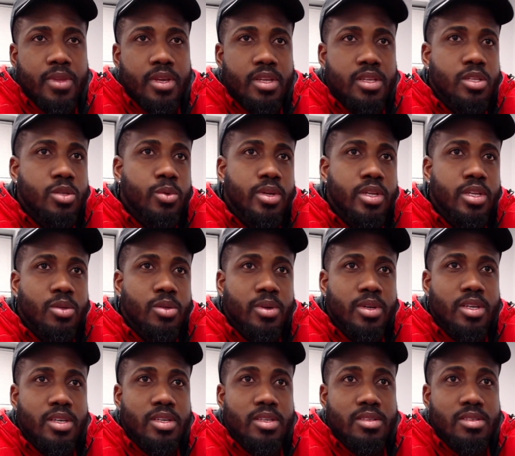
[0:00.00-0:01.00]
in
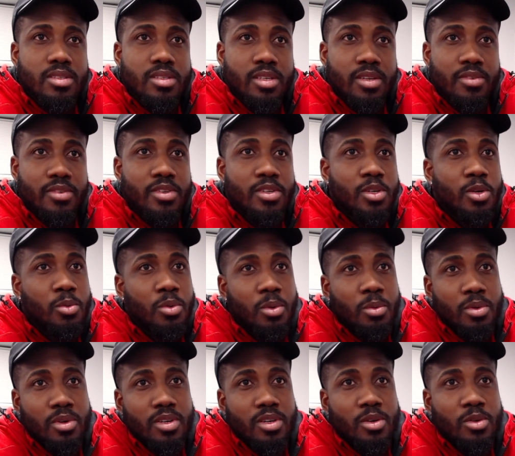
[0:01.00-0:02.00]
2020. Even though we
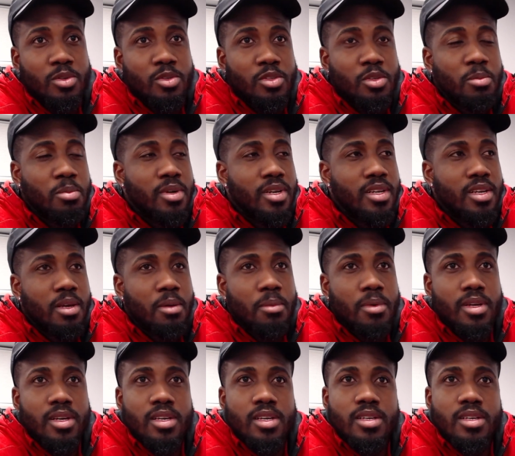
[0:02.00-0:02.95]
were going to the pandemic.